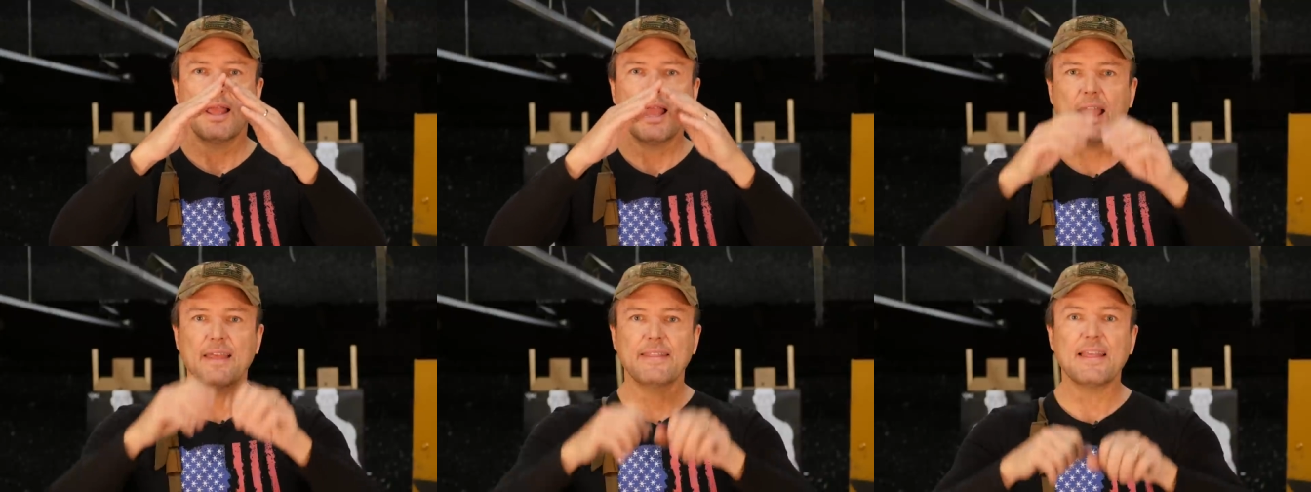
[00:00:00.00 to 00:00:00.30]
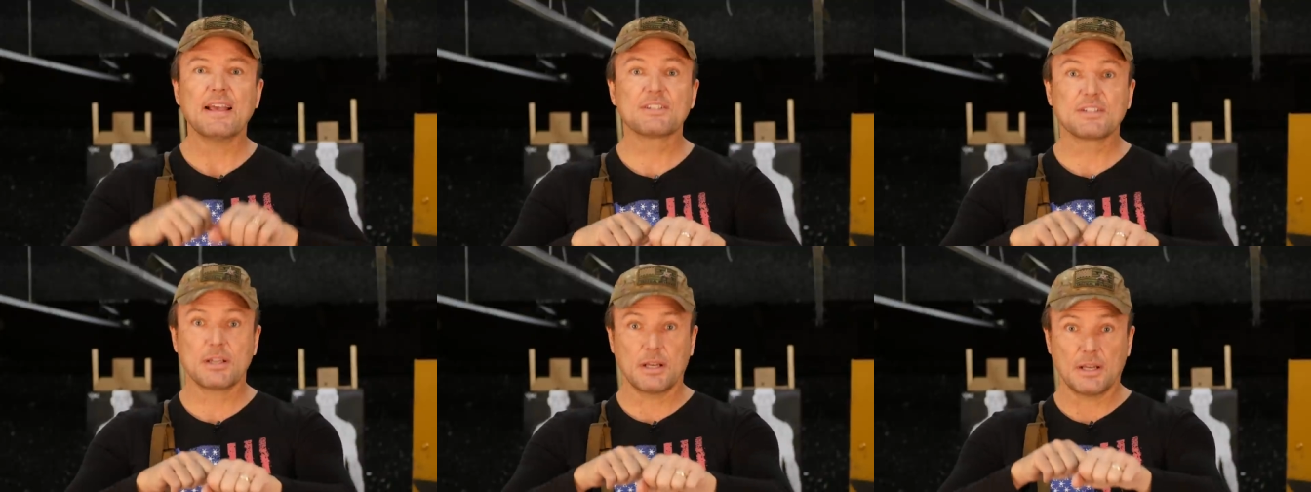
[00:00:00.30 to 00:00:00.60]
and
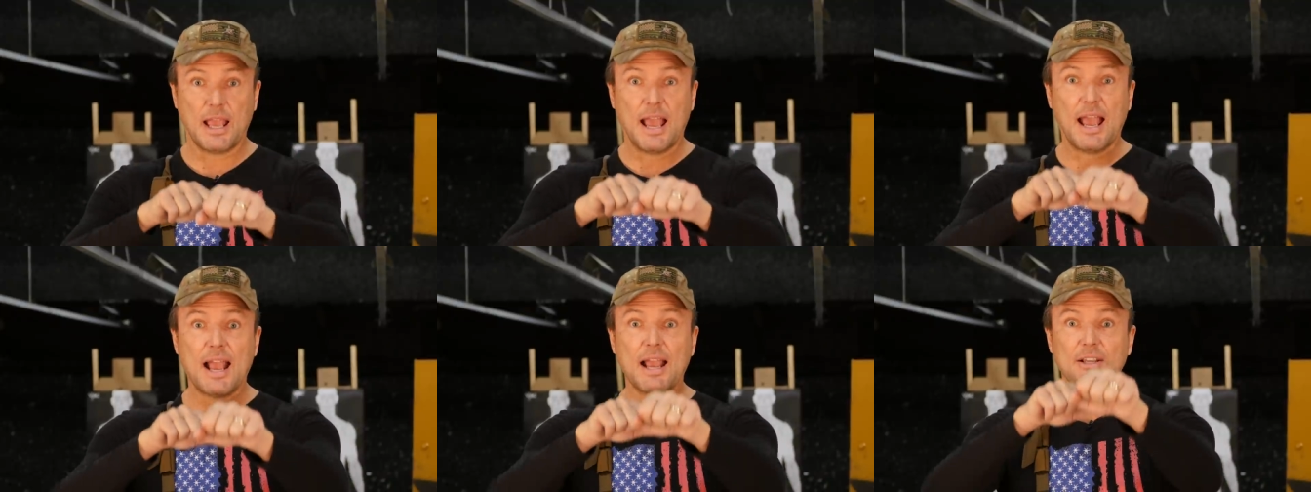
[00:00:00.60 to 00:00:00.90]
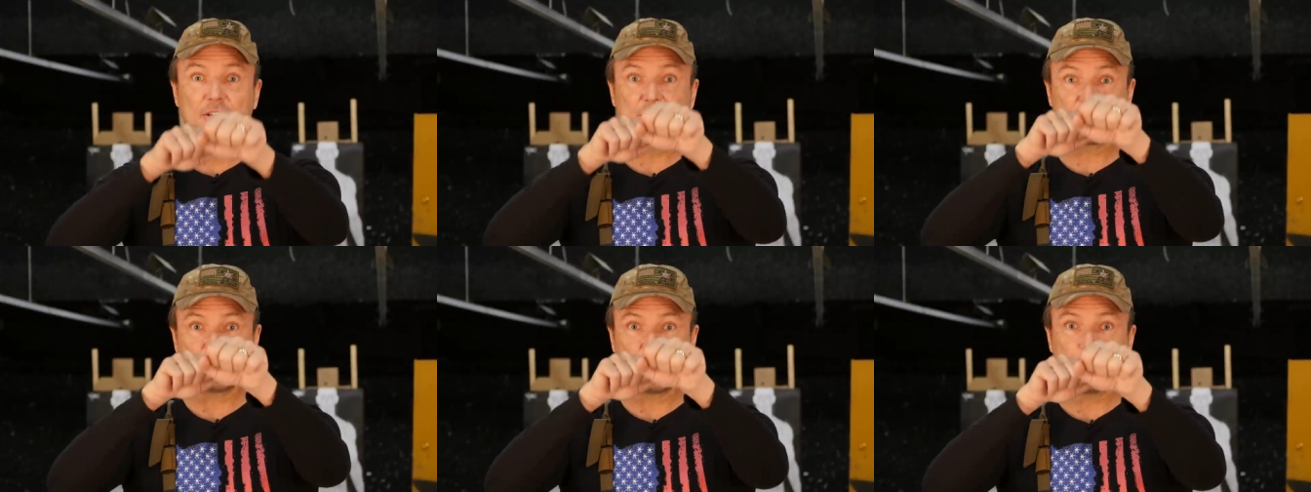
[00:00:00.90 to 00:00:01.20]
that's gonna
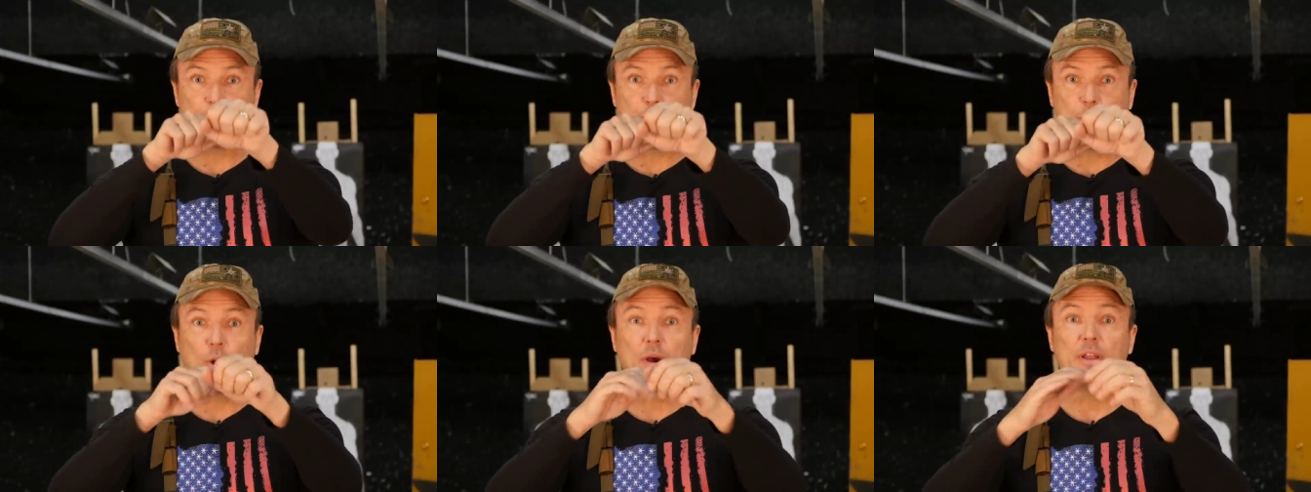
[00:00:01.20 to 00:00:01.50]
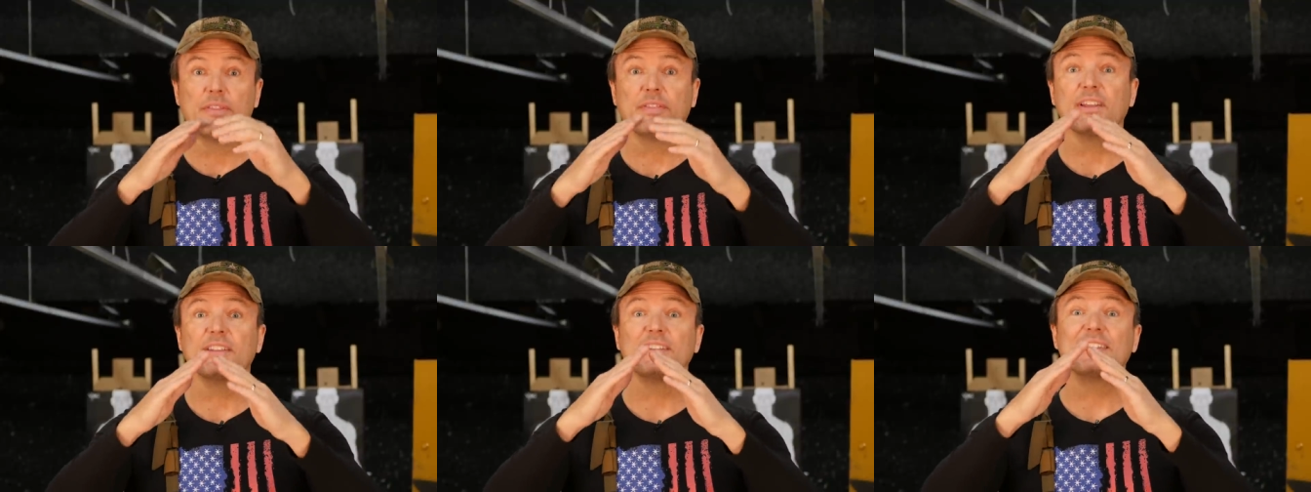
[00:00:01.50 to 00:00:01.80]
actually
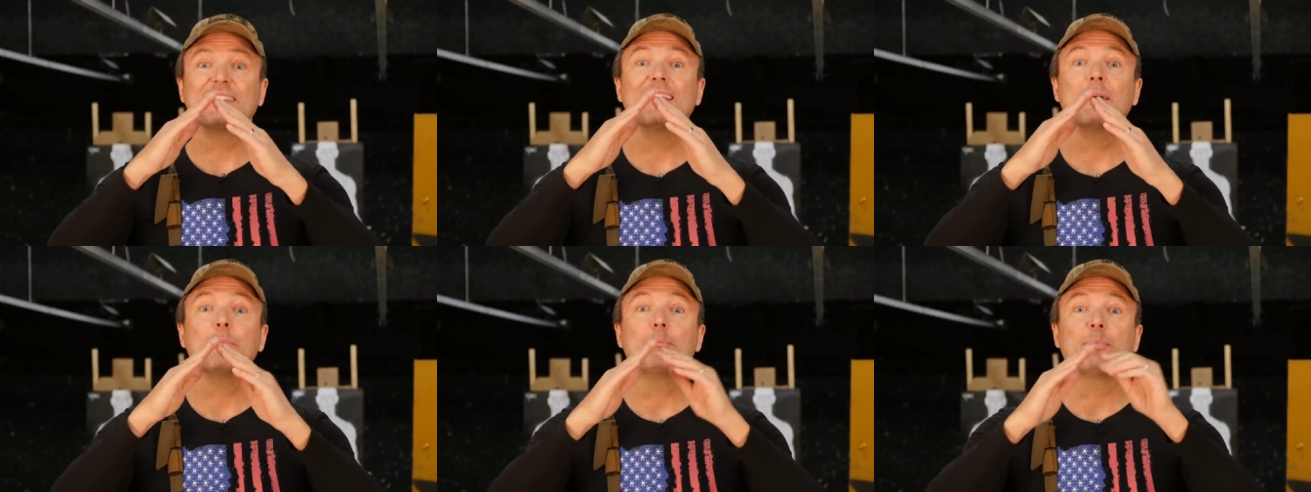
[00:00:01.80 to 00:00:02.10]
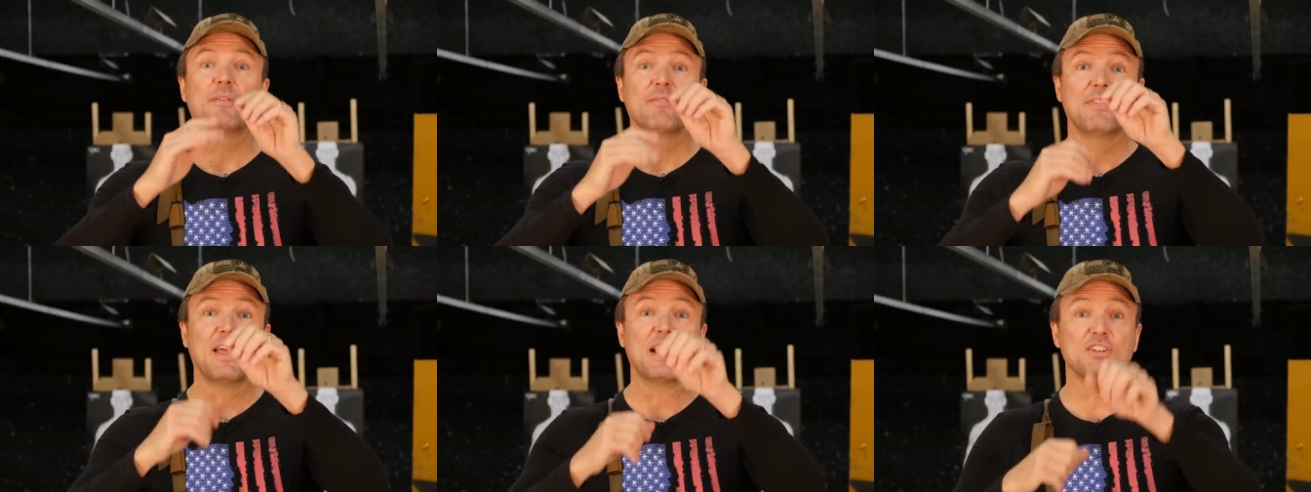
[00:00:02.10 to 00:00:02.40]
put the tip
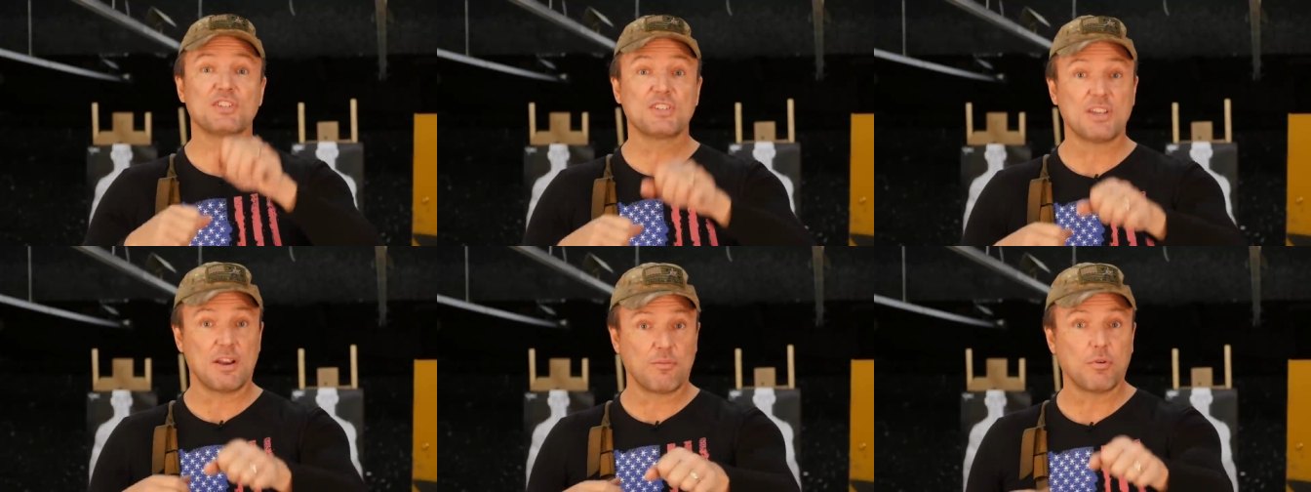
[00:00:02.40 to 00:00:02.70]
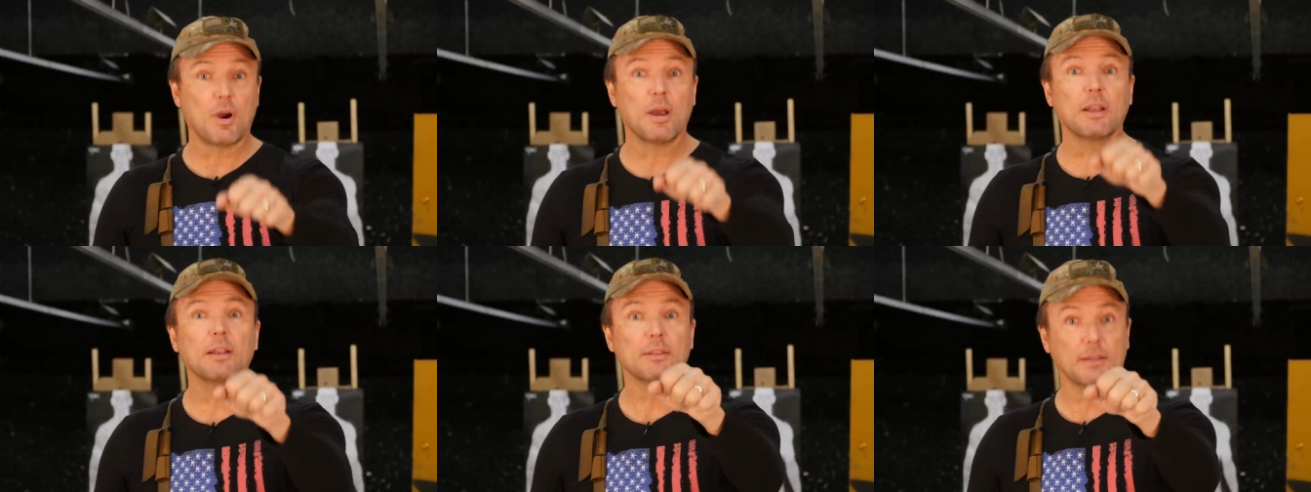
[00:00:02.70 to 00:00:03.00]
of that
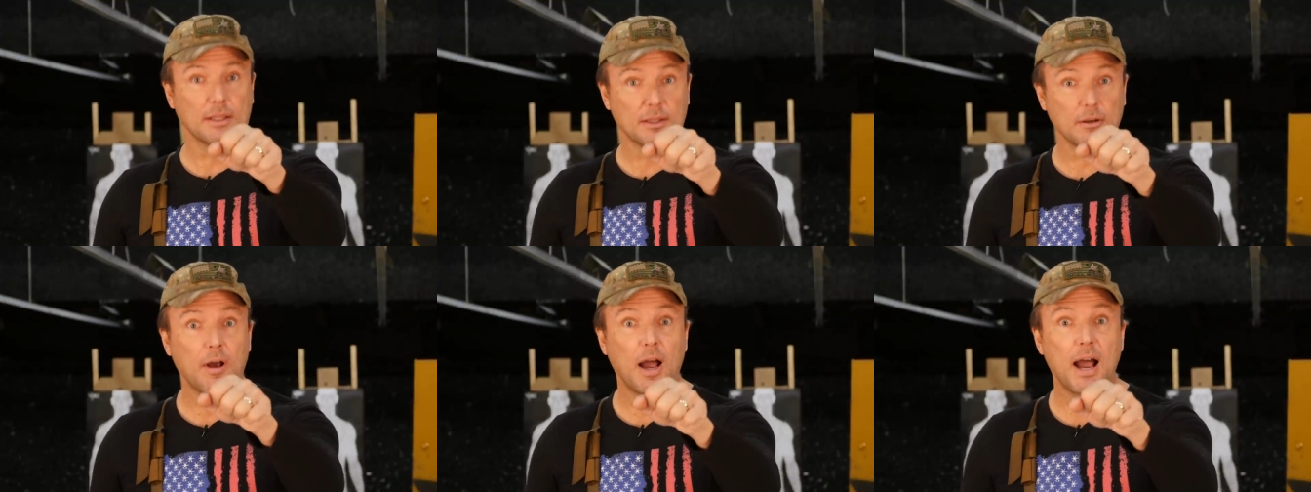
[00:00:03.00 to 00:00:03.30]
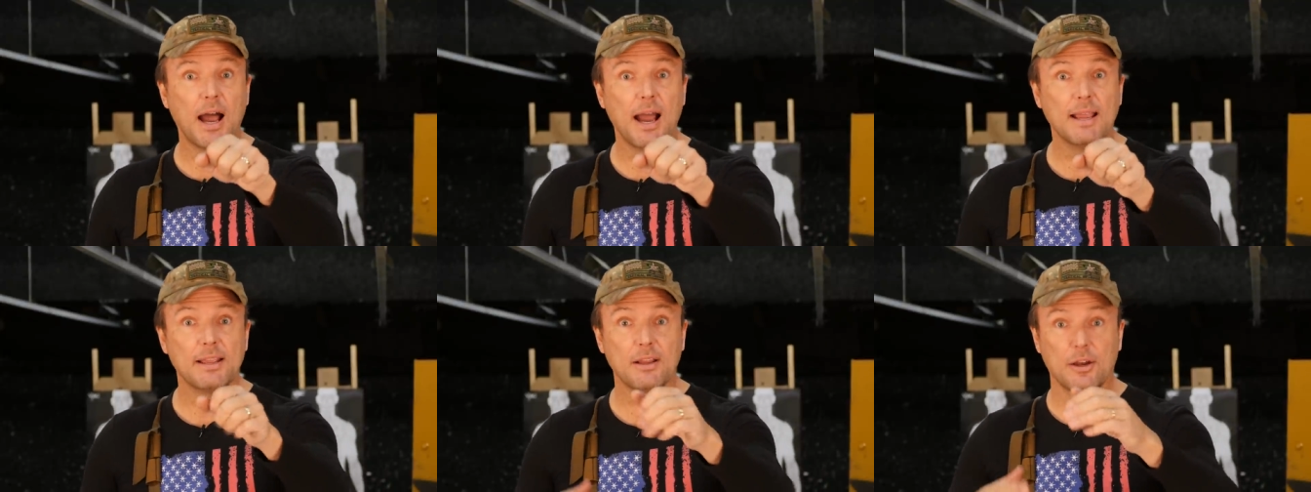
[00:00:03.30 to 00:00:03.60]
chevron a little
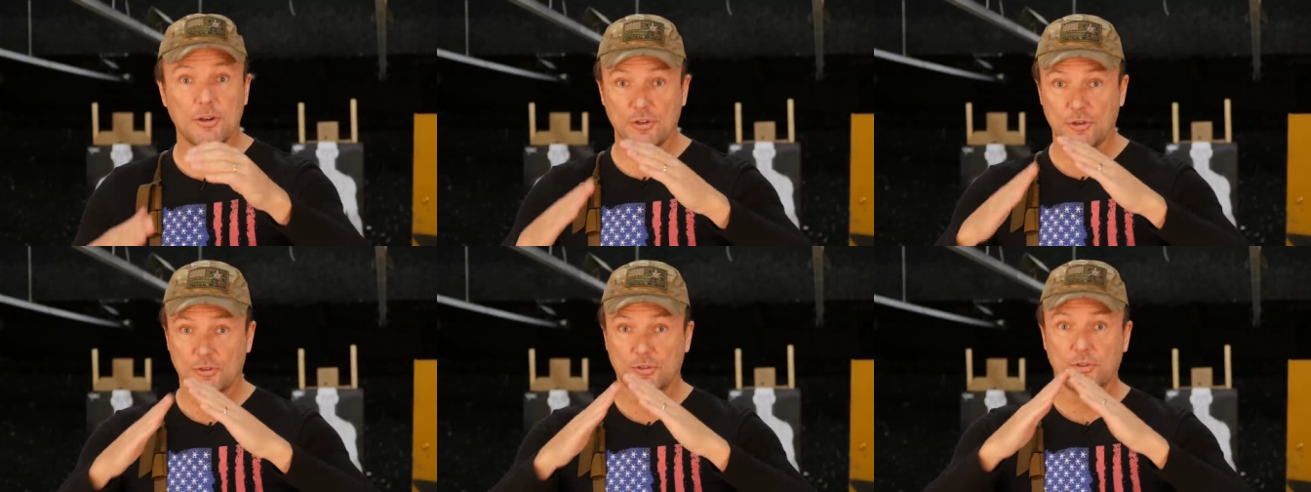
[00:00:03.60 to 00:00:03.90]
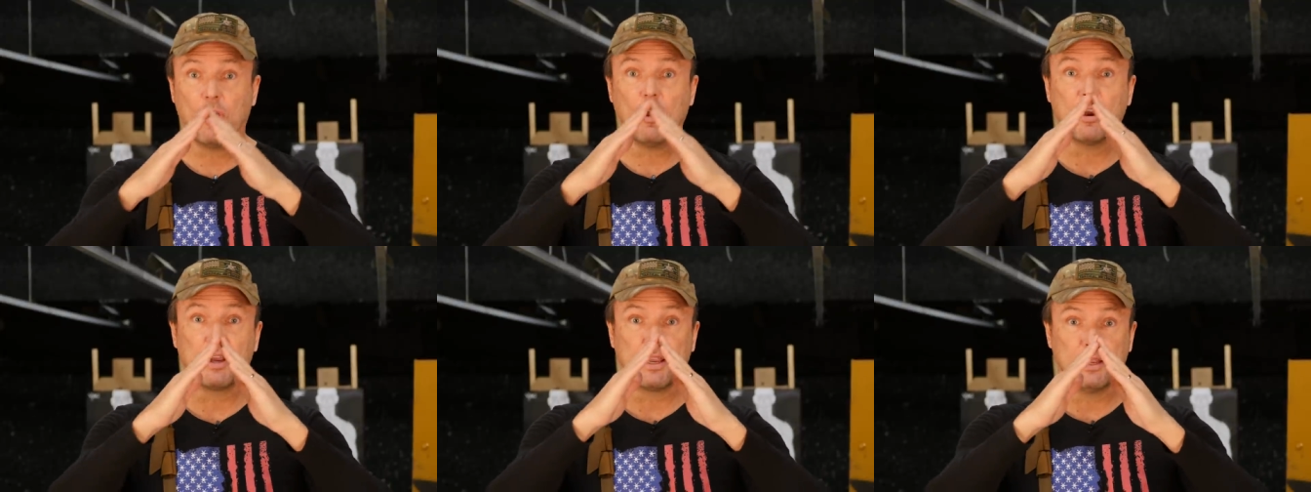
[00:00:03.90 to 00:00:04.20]
high on your
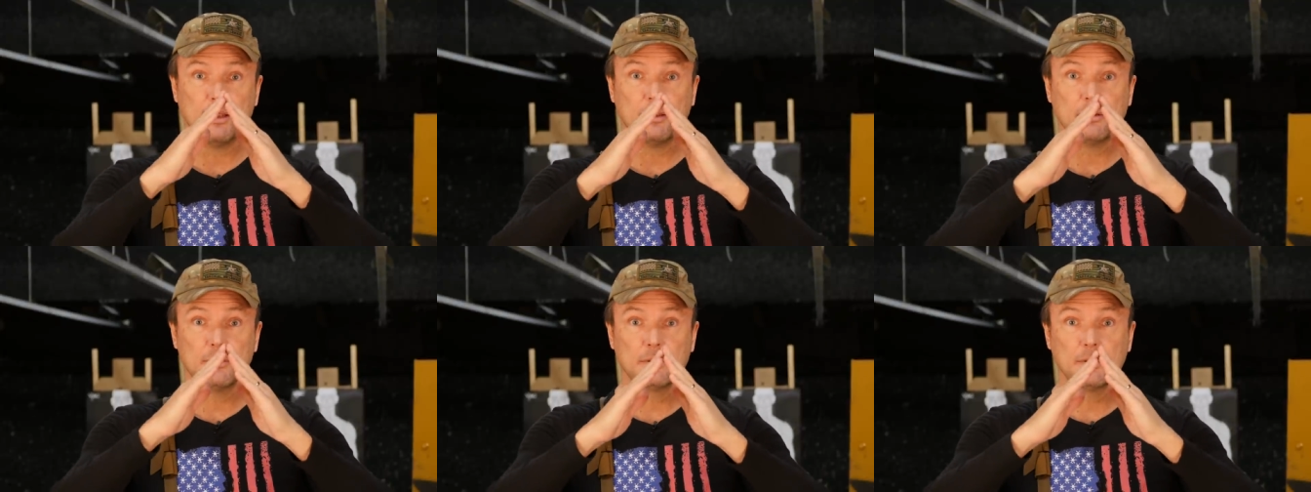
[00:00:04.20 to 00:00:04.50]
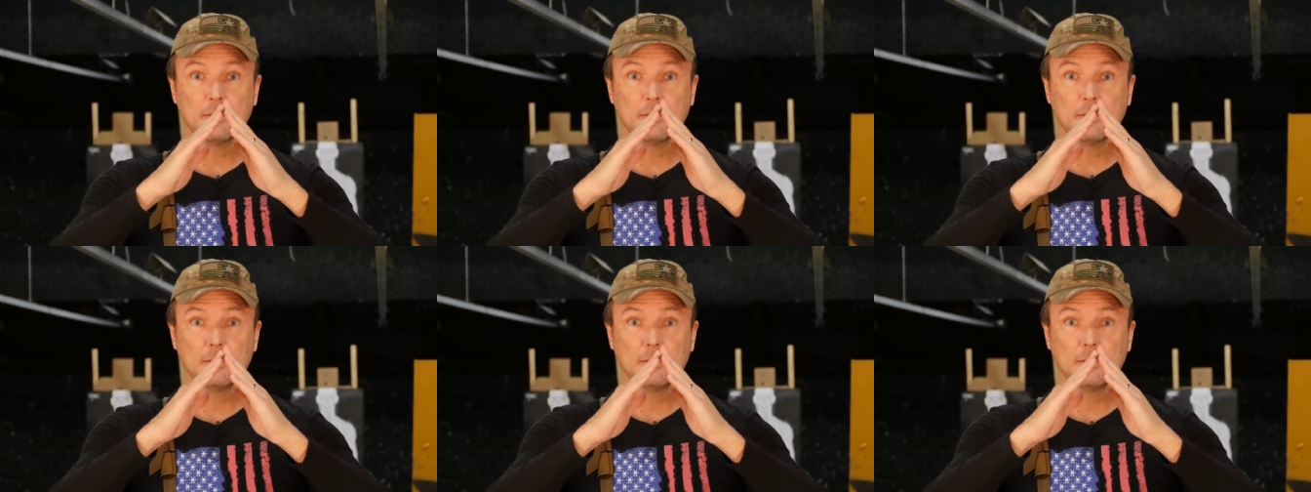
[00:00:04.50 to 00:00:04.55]
target